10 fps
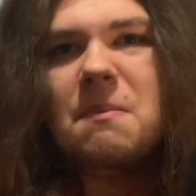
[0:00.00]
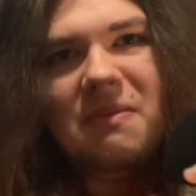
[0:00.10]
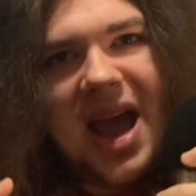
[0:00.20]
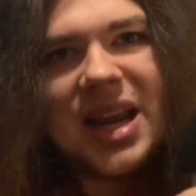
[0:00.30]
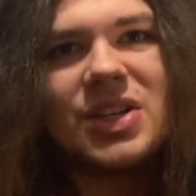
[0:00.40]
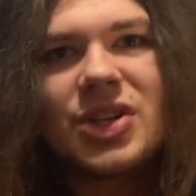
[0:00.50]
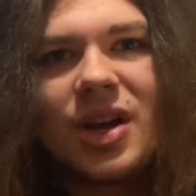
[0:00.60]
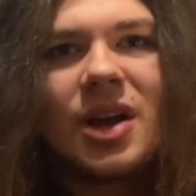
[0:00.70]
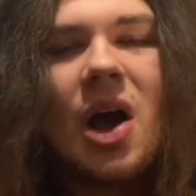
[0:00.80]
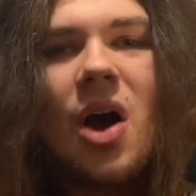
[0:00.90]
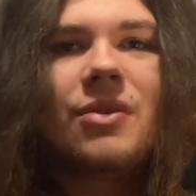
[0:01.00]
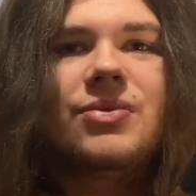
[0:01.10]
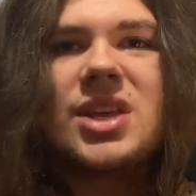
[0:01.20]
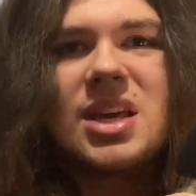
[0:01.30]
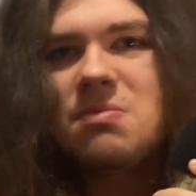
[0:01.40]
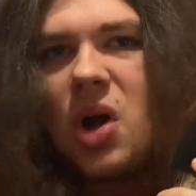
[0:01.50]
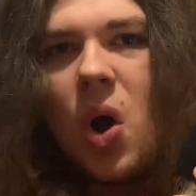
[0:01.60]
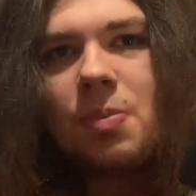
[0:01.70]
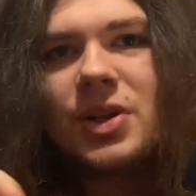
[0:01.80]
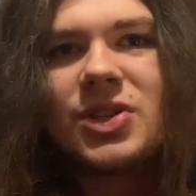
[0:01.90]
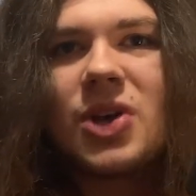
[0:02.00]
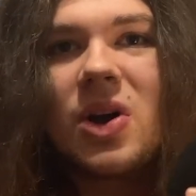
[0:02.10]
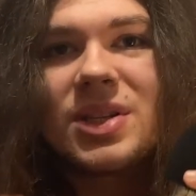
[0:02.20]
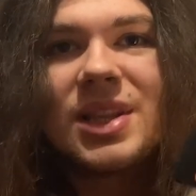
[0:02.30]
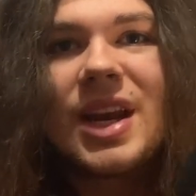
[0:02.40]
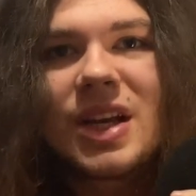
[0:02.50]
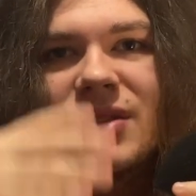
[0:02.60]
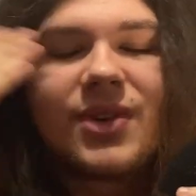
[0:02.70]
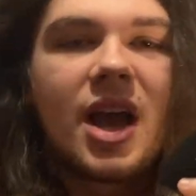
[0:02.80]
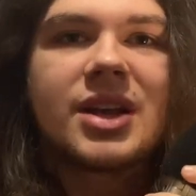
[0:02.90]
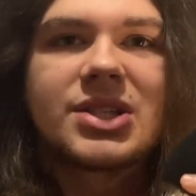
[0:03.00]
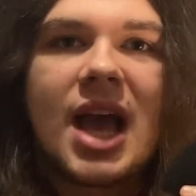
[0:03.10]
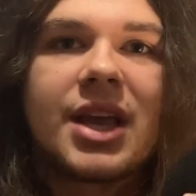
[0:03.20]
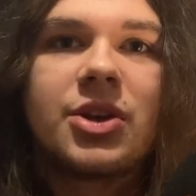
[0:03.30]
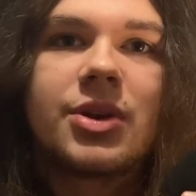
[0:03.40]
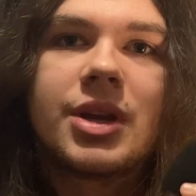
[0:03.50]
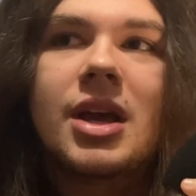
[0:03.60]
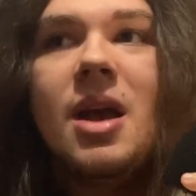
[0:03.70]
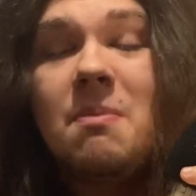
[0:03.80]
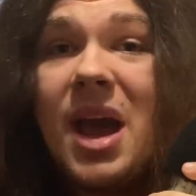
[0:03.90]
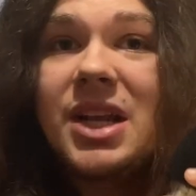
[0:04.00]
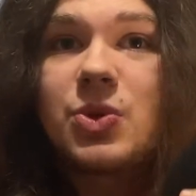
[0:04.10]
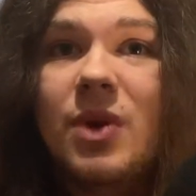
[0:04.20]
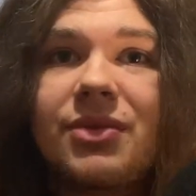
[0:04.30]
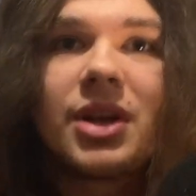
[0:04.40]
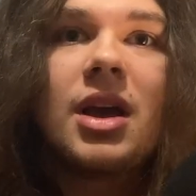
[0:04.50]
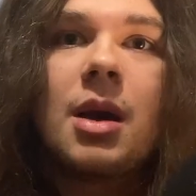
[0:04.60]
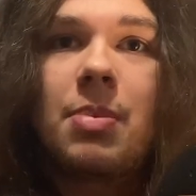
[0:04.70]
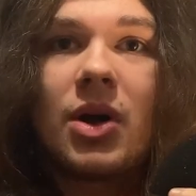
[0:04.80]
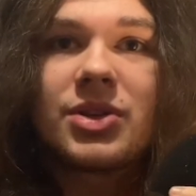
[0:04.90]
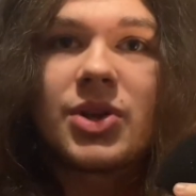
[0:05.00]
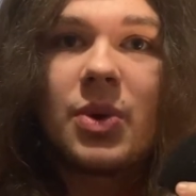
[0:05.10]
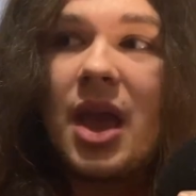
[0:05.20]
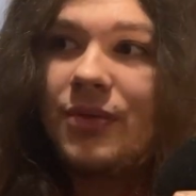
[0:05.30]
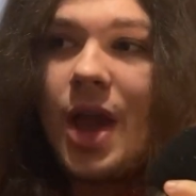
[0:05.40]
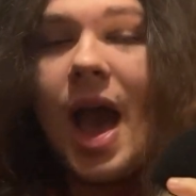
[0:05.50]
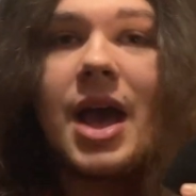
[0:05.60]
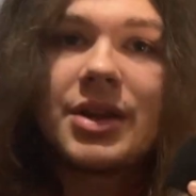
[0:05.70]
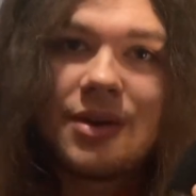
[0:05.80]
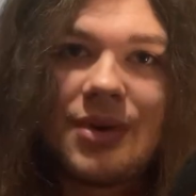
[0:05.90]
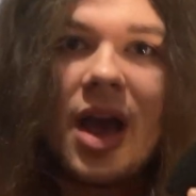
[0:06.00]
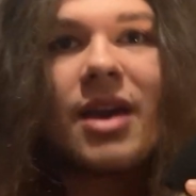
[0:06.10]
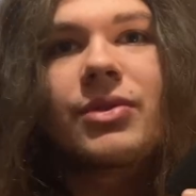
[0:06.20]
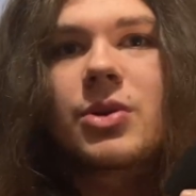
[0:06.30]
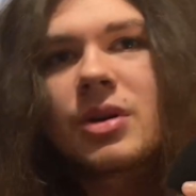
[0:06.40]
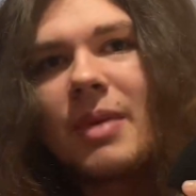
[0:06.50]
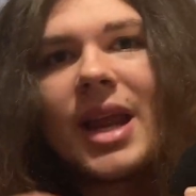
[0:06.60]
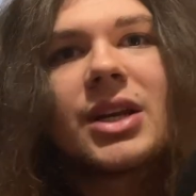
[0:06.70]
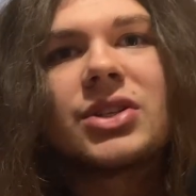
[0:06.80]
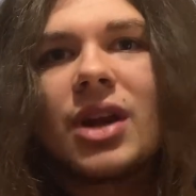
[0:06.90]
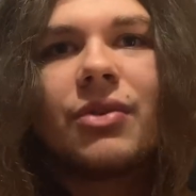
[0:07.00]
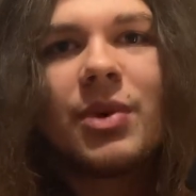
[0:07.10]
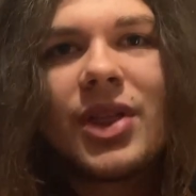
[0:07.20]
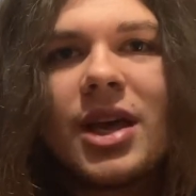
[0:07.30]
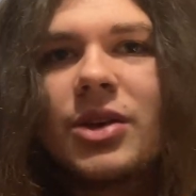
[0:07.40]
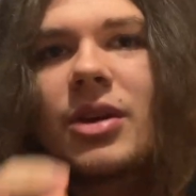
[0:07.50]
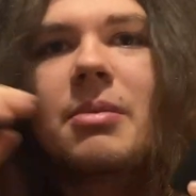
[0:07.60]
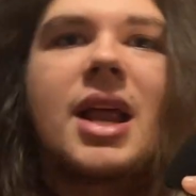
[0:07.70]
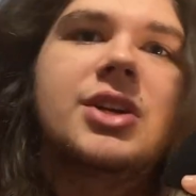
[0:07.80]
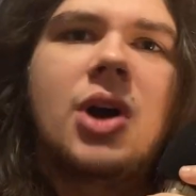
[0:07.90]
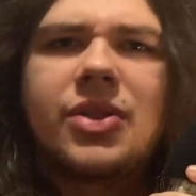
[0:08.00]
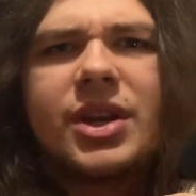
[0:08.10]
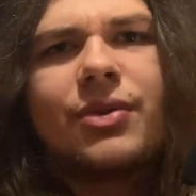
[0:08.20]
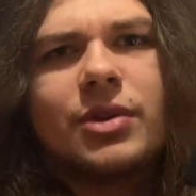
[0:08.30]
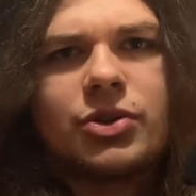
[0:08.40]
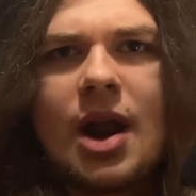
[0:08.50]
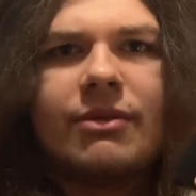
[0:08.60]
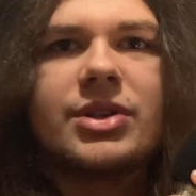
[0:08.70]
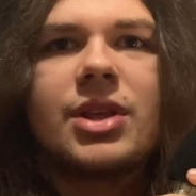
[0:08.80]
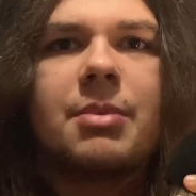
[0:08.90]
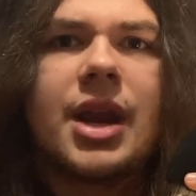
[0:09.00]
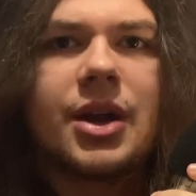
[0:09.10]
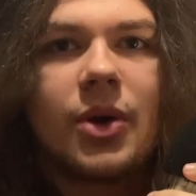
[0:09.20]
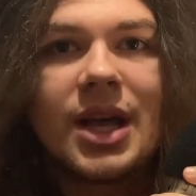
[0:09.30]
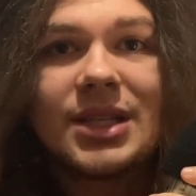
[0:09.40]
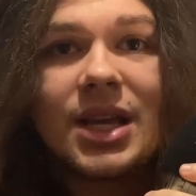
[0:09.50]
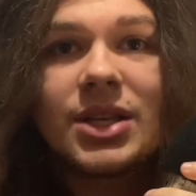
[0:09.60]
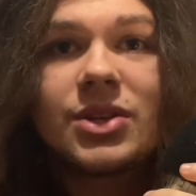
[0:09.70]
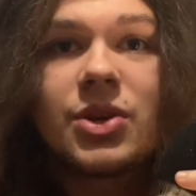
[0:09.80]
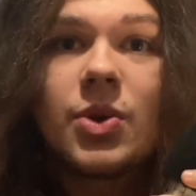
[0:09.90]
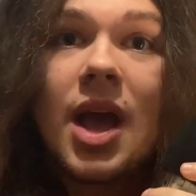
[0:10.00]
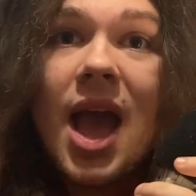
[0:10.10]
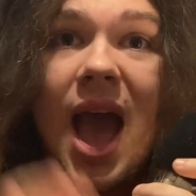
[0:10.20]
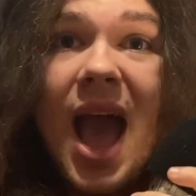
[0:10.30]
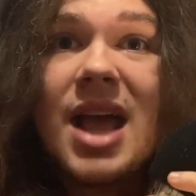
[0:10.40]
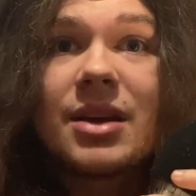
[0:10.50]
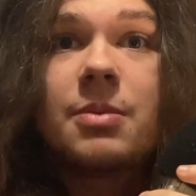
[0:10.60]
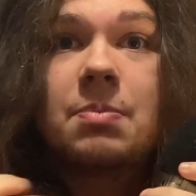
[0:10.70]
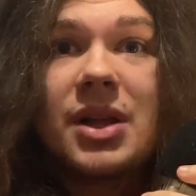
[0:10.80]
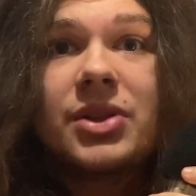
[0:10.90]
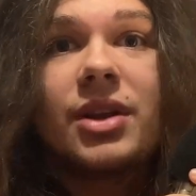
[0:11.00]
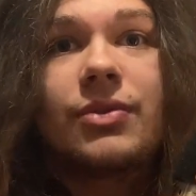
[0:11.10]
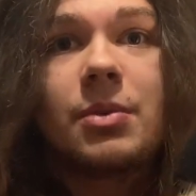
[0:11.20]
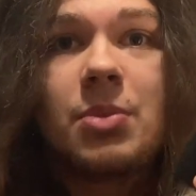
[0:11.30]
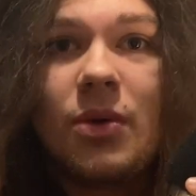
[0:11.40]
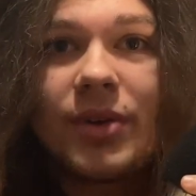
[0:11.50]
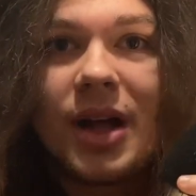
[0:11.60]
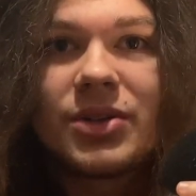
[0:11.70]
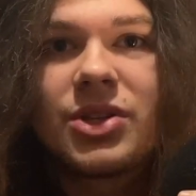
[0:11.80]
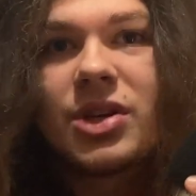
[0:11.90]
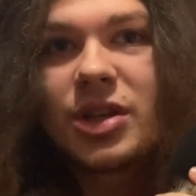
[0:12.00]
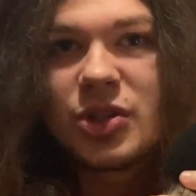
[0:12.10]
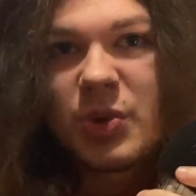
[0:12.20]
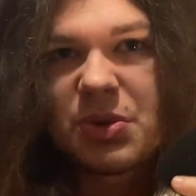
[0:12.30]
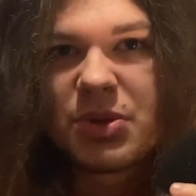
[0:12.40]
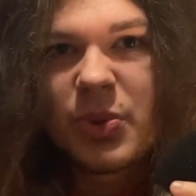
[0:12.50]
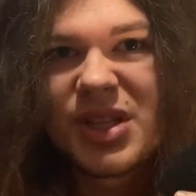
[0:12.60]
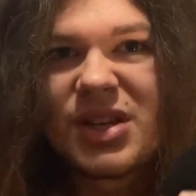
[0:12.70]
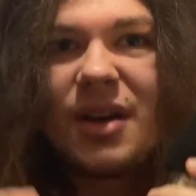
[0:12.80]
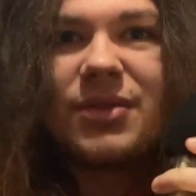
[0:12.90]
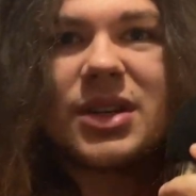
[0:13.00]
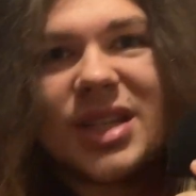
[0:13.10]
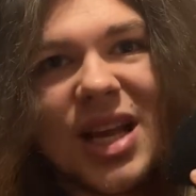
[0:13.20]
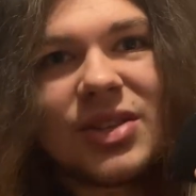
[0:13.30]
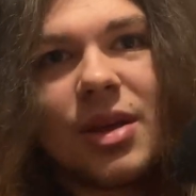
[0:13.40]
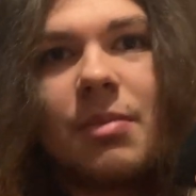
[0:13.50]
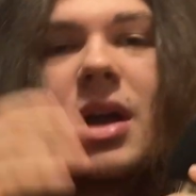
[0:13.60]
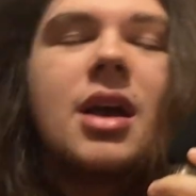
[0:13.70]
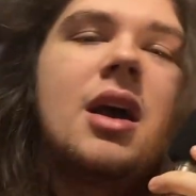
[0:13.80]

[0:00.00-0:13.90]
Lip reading: manager of the open source Linux VR stack. You can manage WiVRn, but also if you had a Vive, you could manage stuff with it. You can manage all the different drivers that Monado has access to, and build different profiles so you can switch between stuff and test them